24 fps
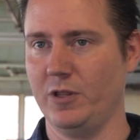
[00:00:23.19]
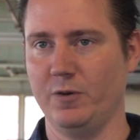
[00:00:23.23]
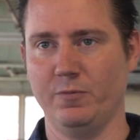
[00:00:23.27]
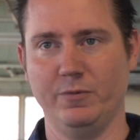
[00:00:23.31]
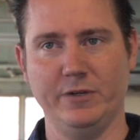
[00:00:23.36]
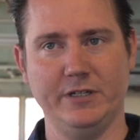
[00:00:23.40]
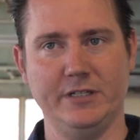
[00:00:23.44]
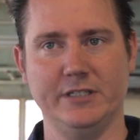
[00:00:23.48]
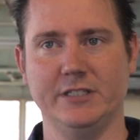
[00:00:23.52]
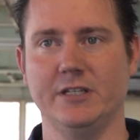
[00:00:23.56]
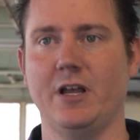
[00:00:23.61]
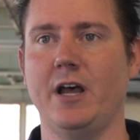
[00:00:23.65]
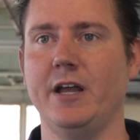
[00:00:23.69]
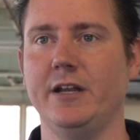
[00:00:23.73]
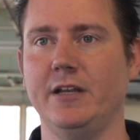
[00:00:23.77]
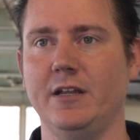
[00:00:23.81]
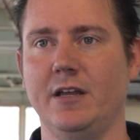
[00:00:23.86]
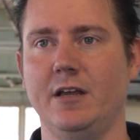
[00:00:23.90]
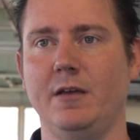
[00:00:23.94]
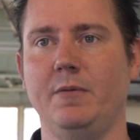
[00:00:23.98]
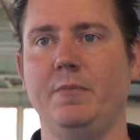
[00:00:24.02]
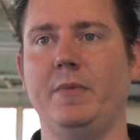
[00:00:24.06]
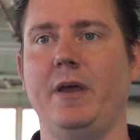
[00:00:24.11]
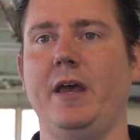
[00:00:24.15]
redesigned
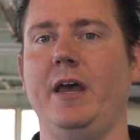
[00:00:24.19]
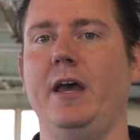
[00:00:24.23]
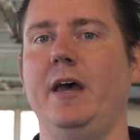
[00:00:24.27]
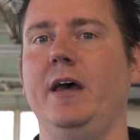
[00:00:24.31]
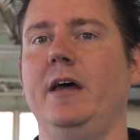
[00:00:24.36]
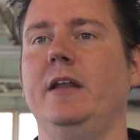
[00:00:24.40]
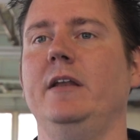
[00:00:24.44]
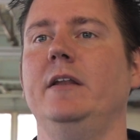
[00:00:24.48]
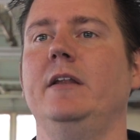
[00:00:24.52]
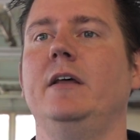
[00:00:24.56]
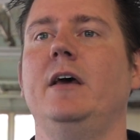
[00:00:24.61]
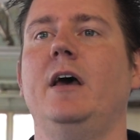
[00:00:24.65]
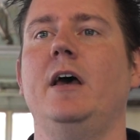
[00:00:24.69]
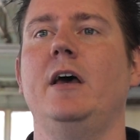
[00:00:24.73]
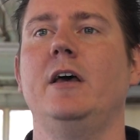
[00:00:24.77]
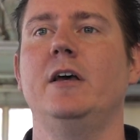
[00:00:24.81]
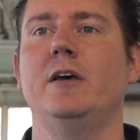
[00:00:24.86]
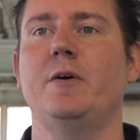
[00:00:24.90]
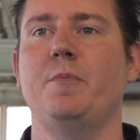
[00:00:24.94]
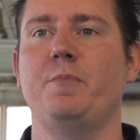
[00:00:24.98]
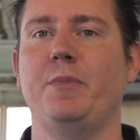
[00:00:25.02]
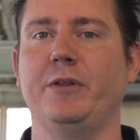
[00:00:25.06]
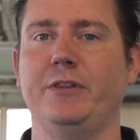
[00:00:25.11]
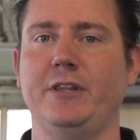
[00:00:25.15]
him,
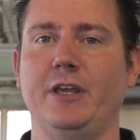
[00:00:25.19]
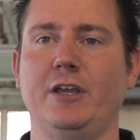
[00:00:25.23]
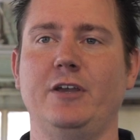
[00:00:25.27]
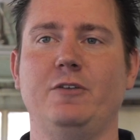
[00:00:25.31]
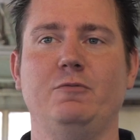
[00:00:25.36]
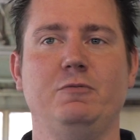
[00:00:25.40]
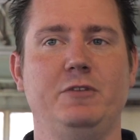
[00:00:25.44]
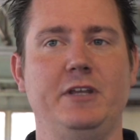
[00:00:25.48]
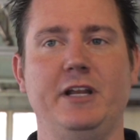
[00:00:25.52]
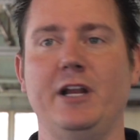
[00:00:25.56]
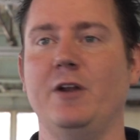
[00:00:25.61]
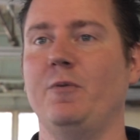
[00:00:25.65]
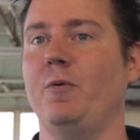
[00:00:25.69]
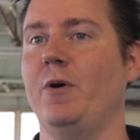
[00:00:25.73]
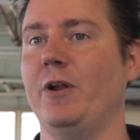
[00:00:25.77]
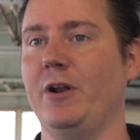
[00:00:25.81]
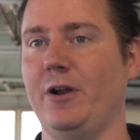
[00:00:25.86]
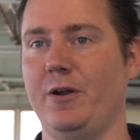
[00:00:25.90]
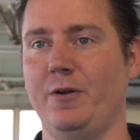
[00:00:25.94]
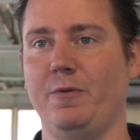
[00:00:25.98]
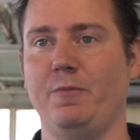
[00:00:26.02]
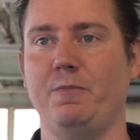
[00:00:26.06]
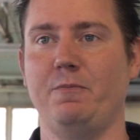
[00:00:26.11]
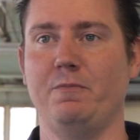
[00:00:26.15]
but they didn't want
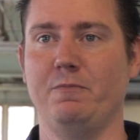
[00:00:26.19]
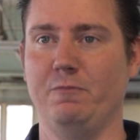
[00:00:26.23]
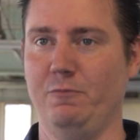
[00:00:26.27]
to